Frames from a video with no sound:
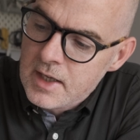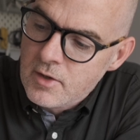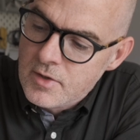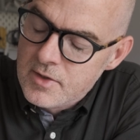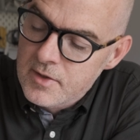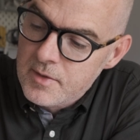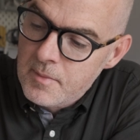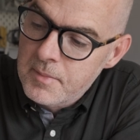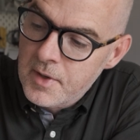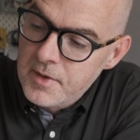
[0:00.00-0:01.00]
get used to
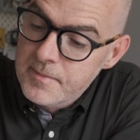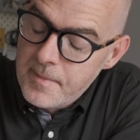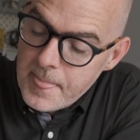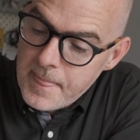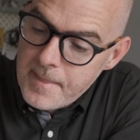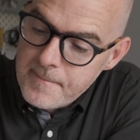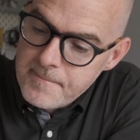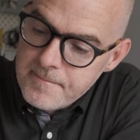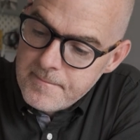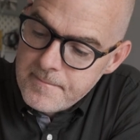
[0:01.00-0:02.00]
it. But
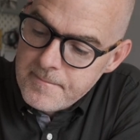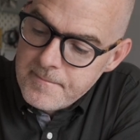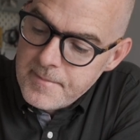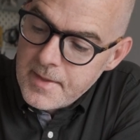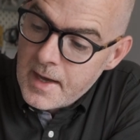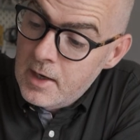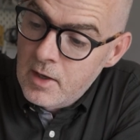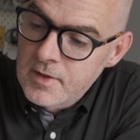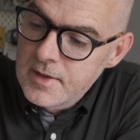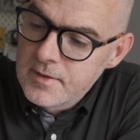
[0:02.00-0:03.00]
I
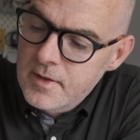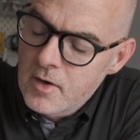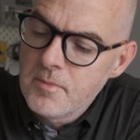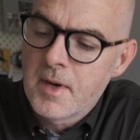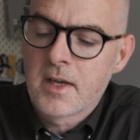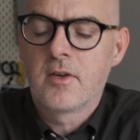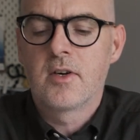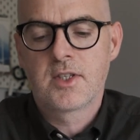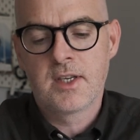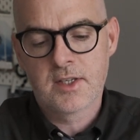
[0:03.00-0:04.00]
love it. Oh my
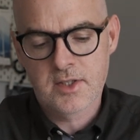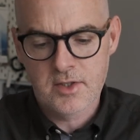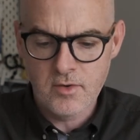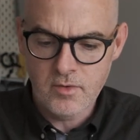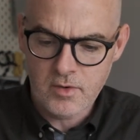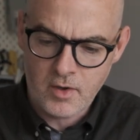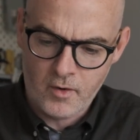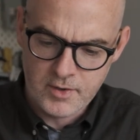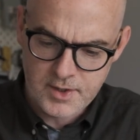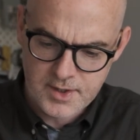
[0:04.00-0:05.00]
gosh, it is so
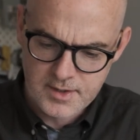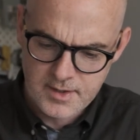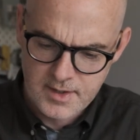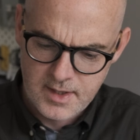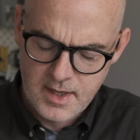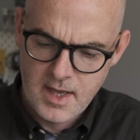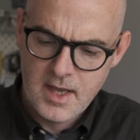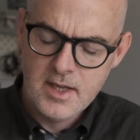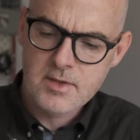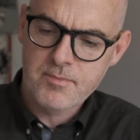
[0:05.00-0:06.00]
gorgeous.
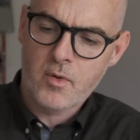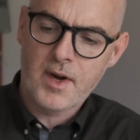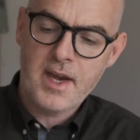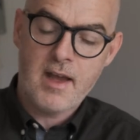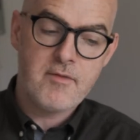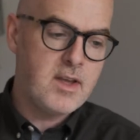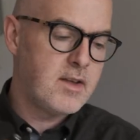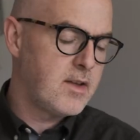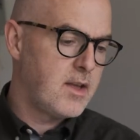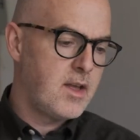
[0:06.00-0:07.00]
It's quite
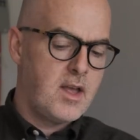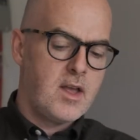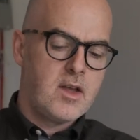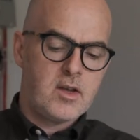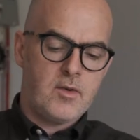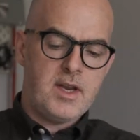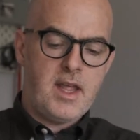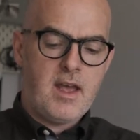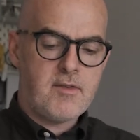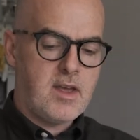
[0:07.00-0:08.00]
heavy. Quite
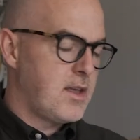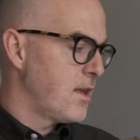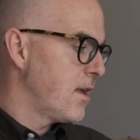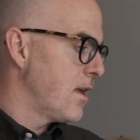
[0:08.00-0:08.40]
heavy